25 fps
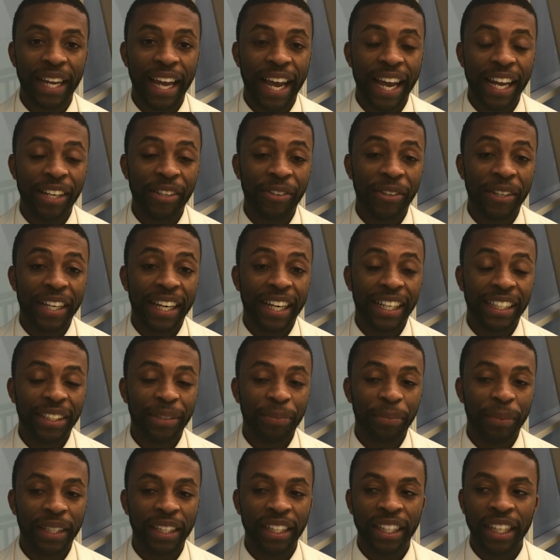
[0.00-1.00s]

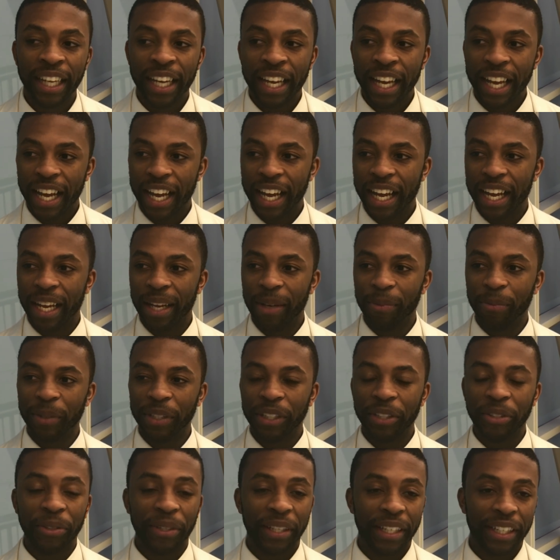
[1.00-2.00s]
adenoidectomy. We
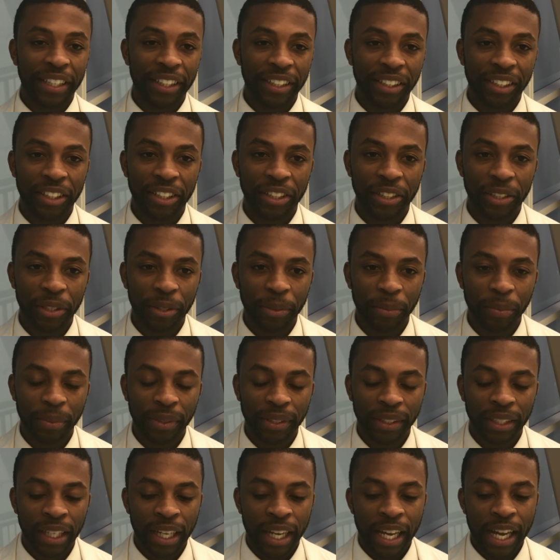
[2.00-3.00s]
do ear
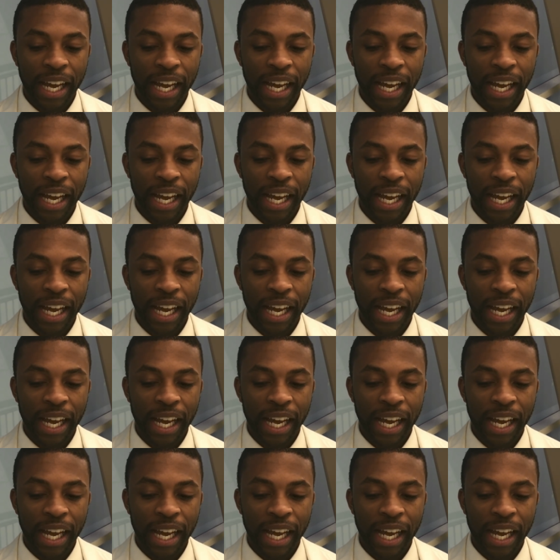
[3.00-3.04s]
tubes.